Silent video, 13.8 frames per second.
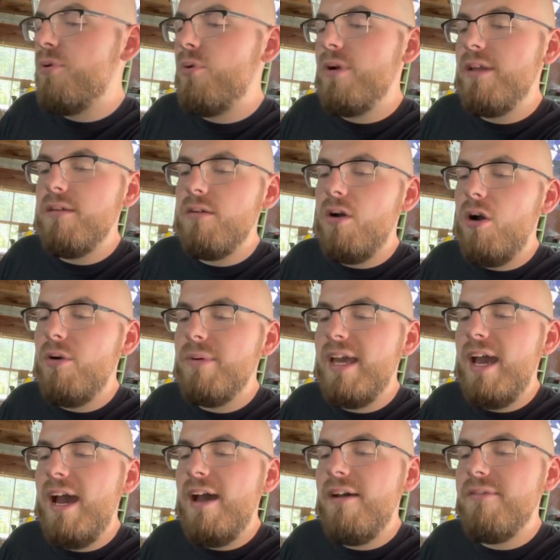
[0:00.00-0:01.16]
point, all we
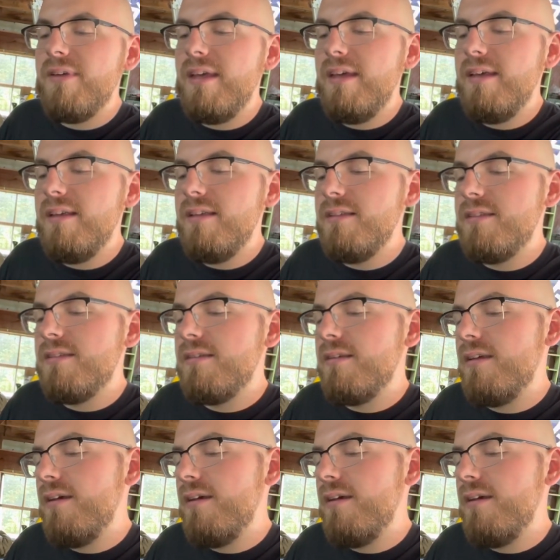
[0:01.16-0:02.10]
have is